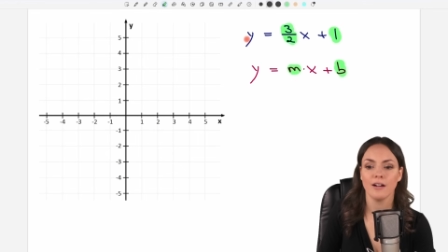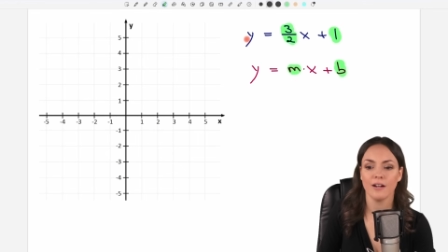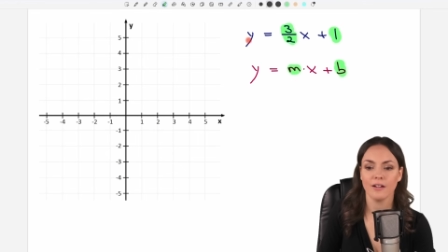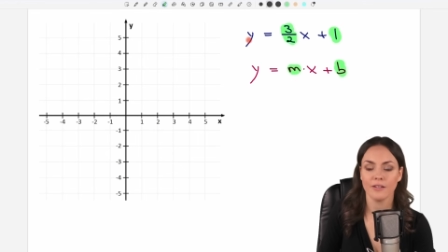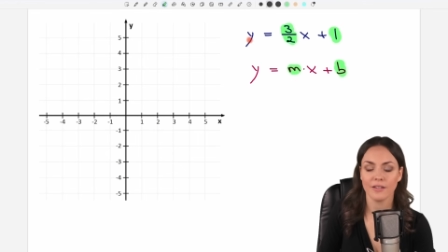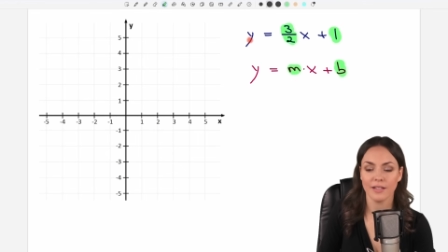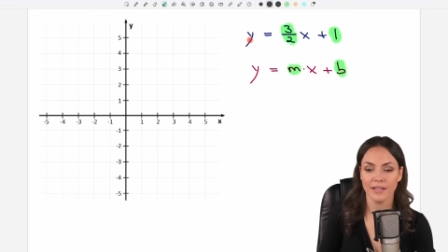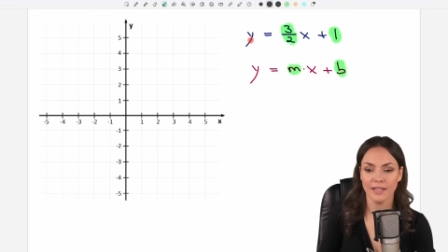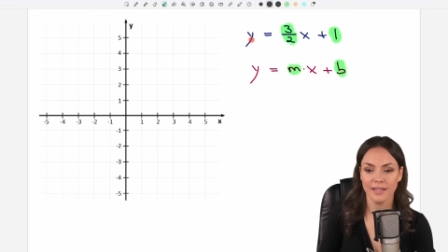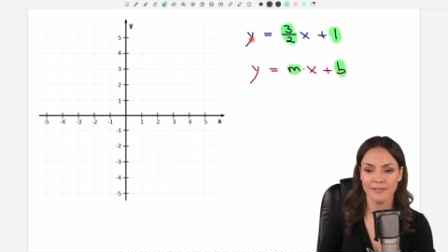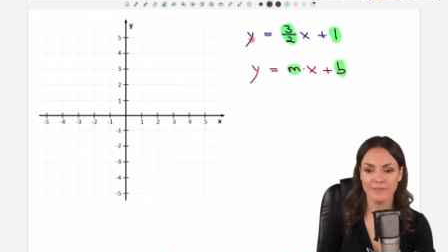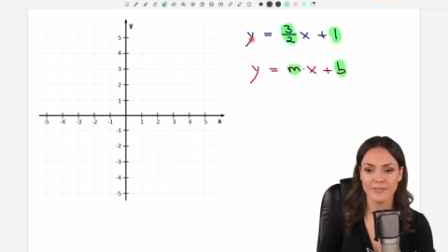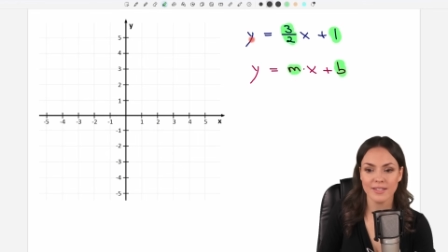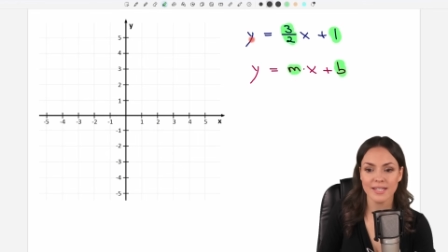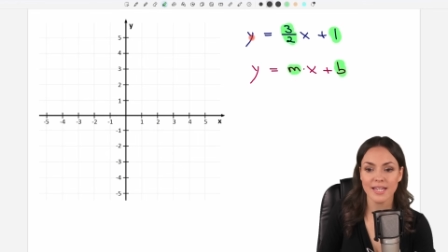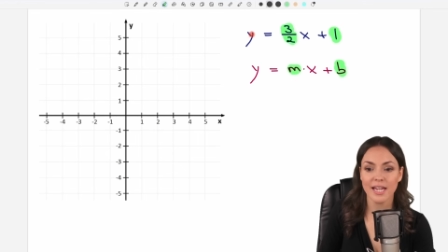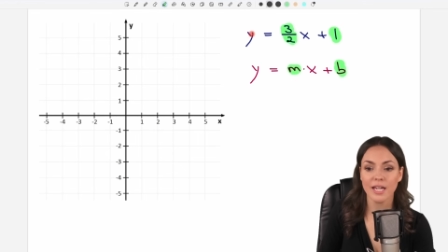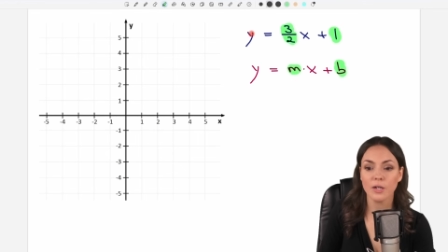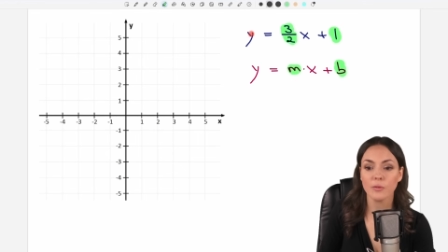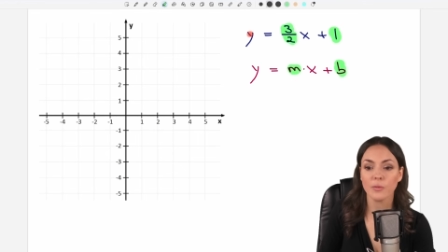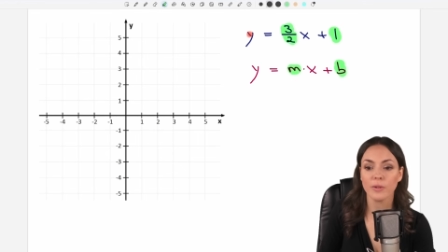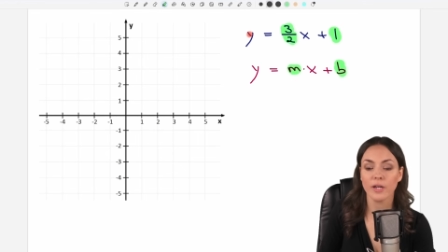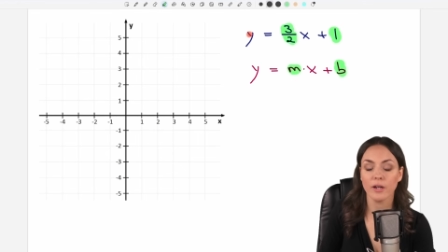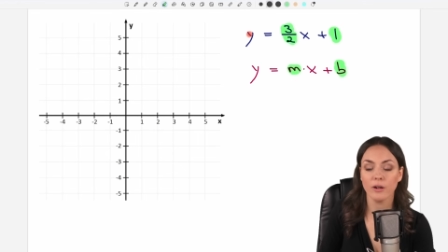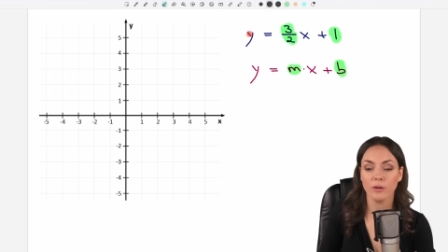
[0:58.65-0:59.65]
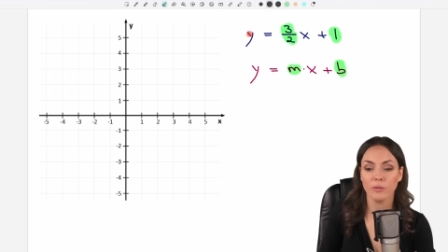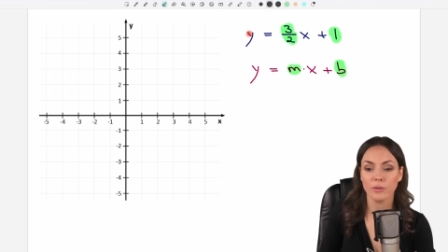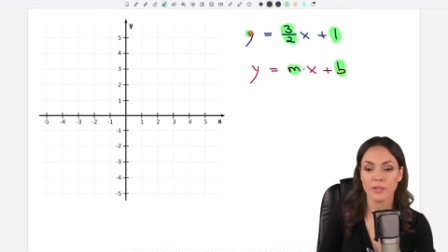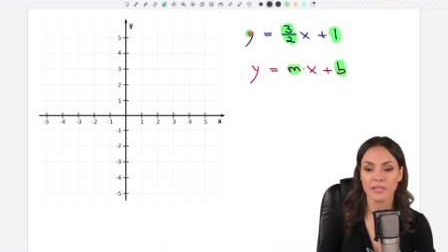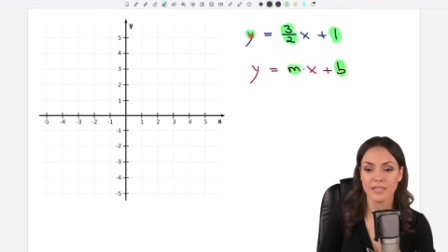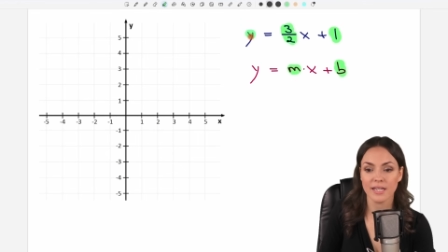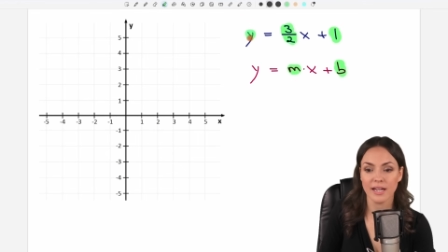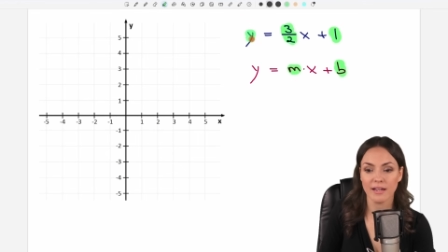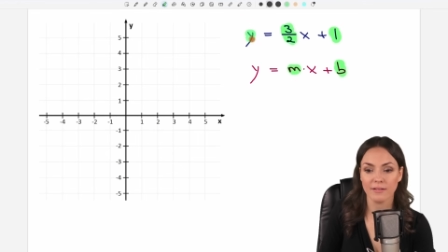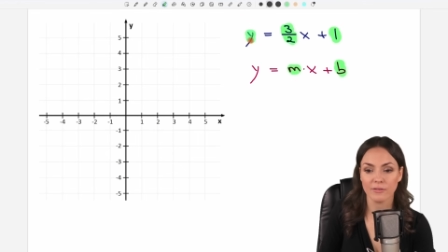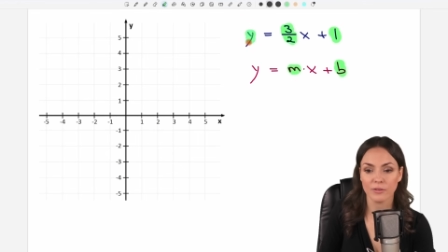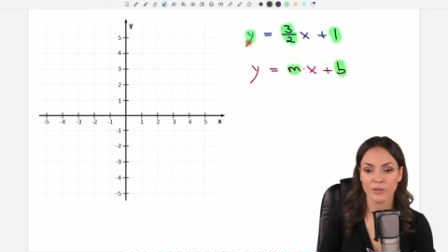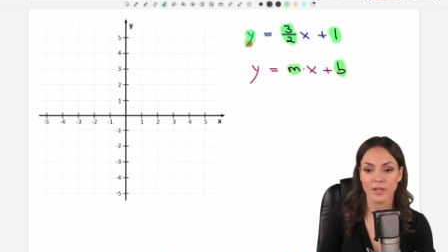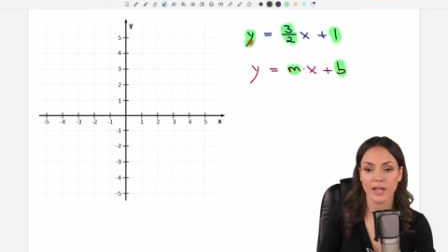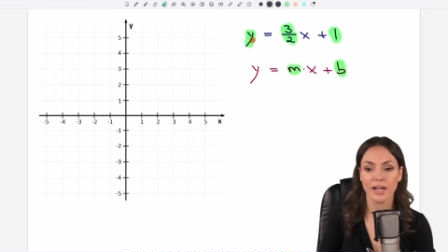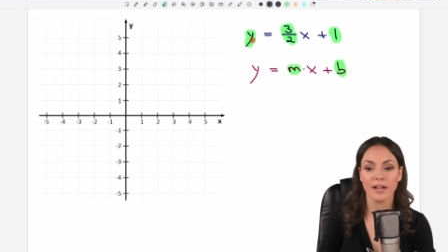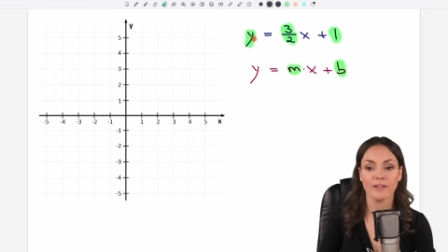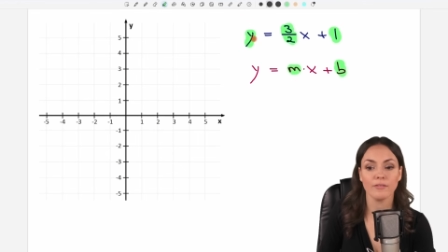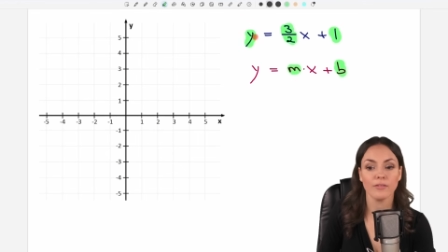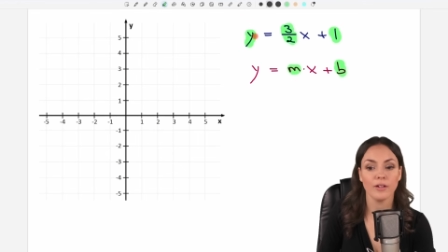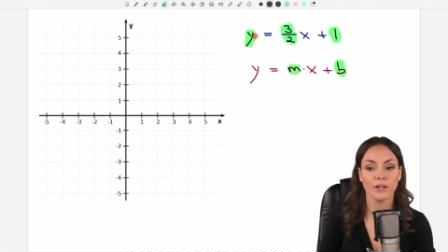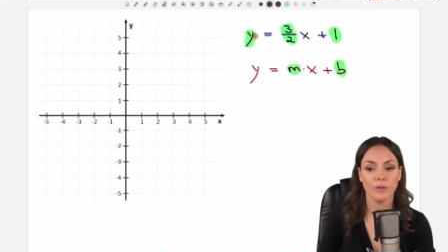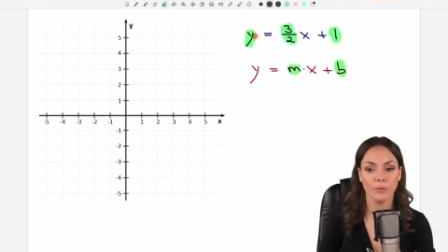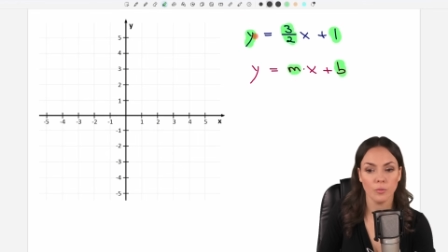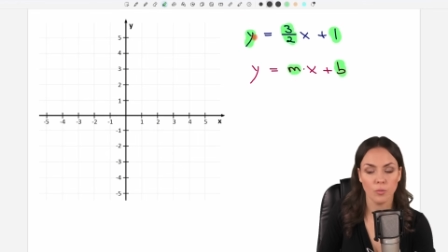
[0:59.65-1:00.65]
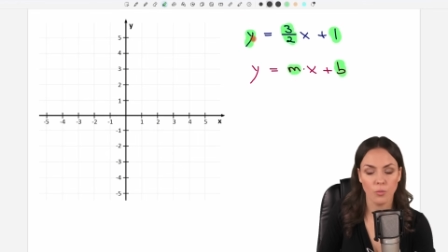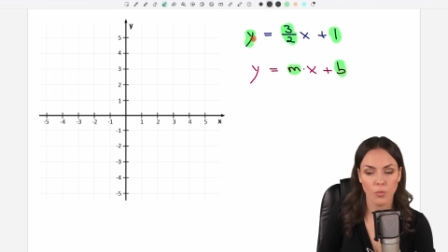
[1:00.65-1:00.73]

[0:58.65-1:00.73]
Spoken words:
On the left side, we always have to have